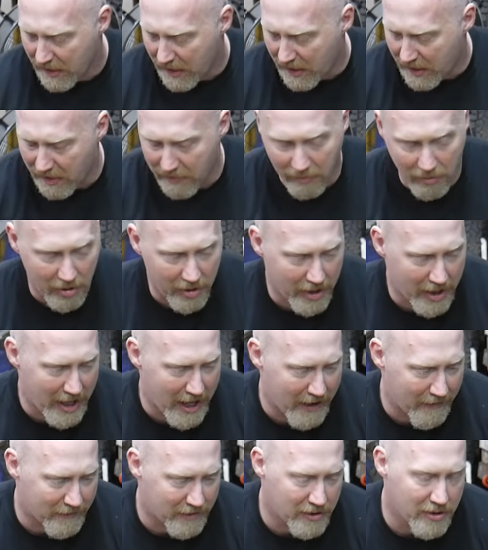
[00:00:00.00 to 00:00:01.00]
and then we're going to
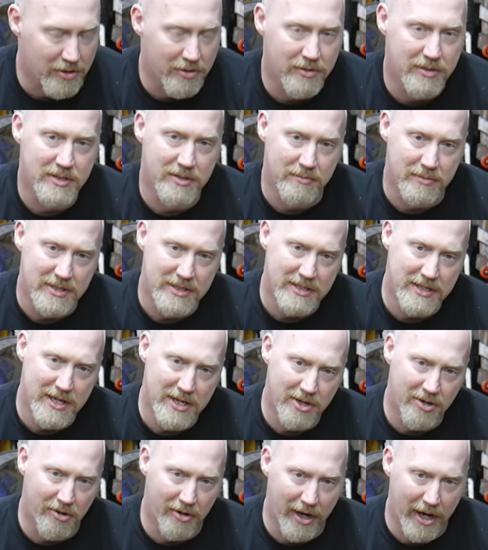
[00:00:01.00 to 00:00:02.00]
have to use some
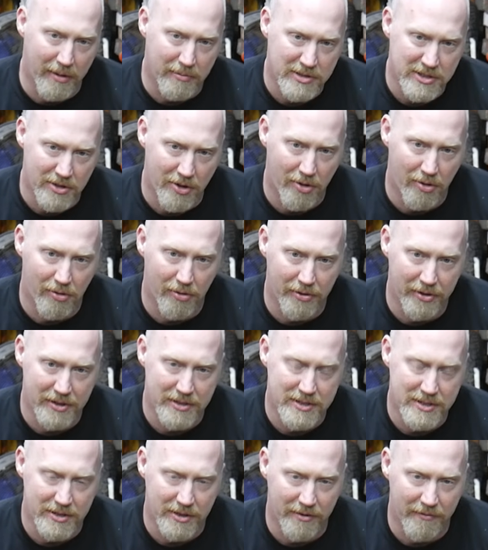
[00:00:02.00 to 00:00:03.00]
C-clamps to hold
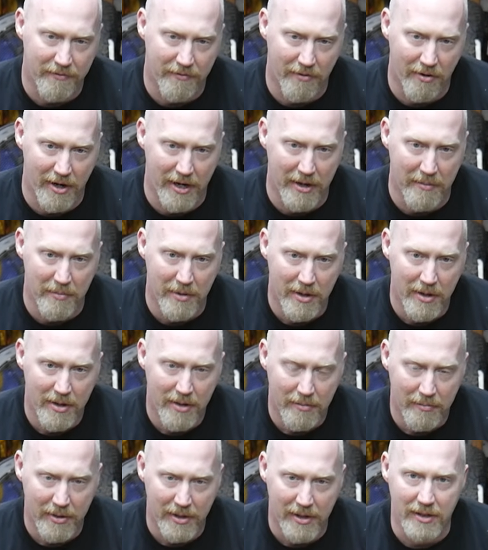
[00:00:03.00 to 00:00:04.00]
this to the frame,
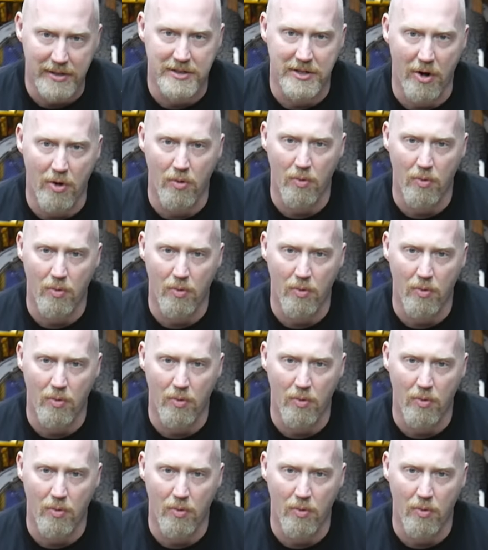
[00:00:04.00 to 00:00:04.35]
because our